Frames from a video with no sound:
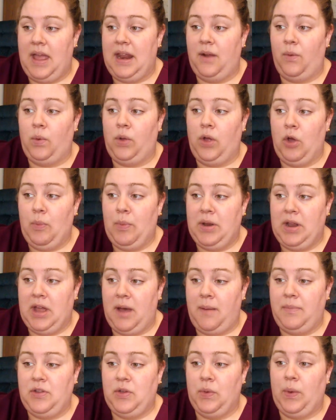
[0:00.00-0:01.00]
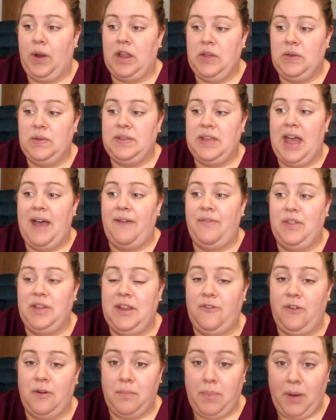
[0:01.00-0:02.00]
and it will open up to where you have the
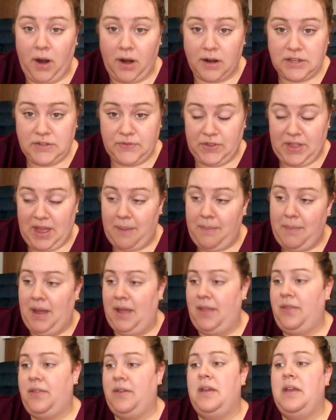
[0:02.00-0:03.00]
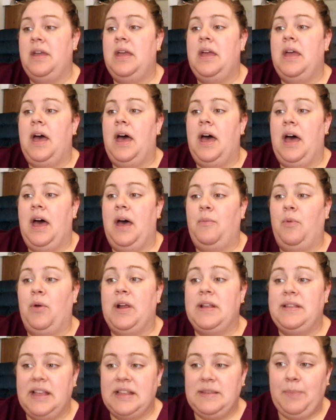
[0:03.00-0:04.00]
different parts for that month.
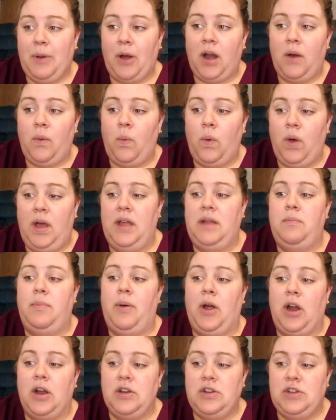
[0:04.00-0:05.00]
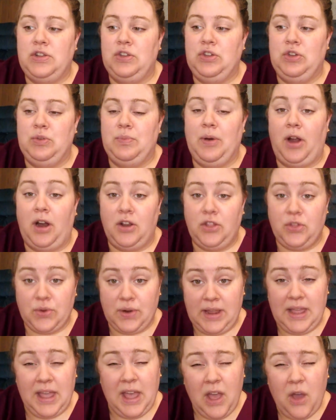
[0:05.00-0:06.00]
Where it says part 1, part 2, part
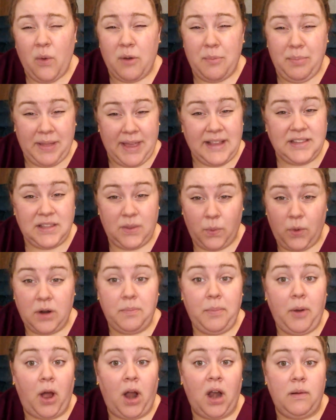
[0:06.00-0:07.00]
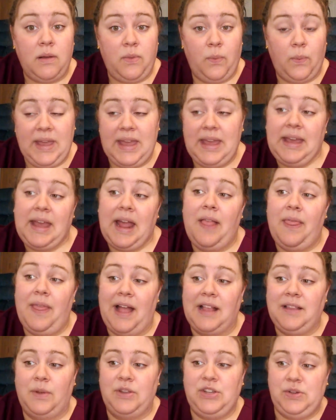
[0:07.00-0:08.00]
3, replace the word part with week, and
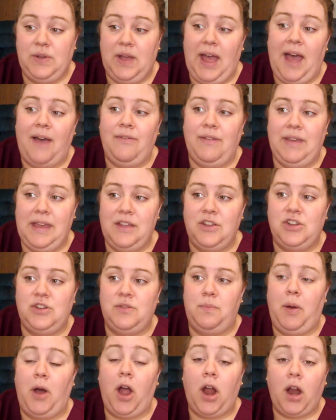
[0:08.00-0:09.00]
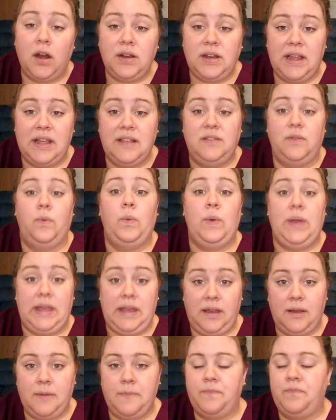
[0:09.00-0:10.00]
that's what you have. Each part is a
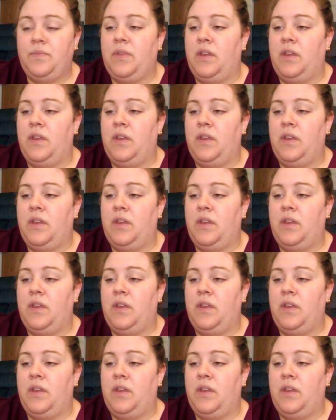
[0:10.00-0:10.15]
week.